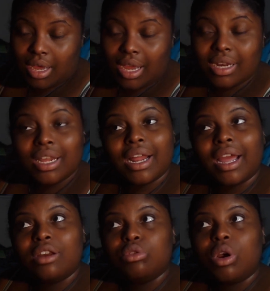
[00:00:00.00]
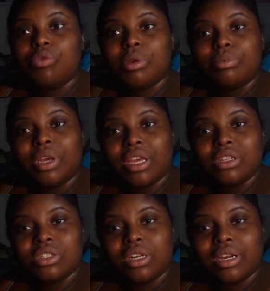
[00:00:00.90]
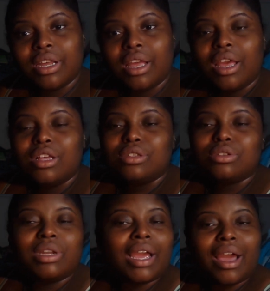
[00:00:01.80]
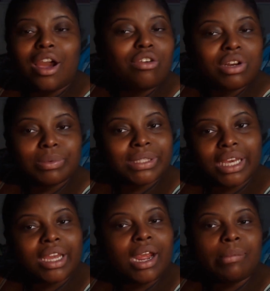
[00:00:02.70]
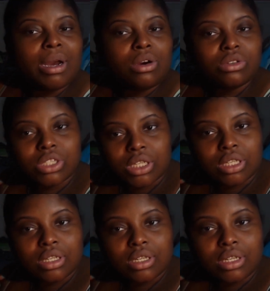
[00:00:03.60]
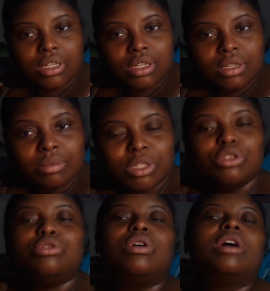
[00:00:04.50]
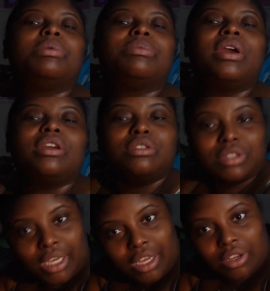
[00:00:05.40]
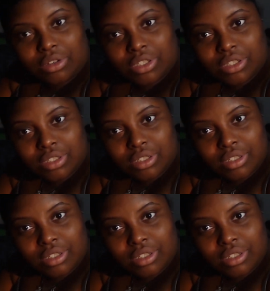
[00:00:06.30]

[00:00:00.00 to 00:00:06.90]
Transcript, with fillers: and then I gotta do other people hair and shit like that. So like I don't really be taking care of my own shit. But you do other people hair and you don't take care of your own shit.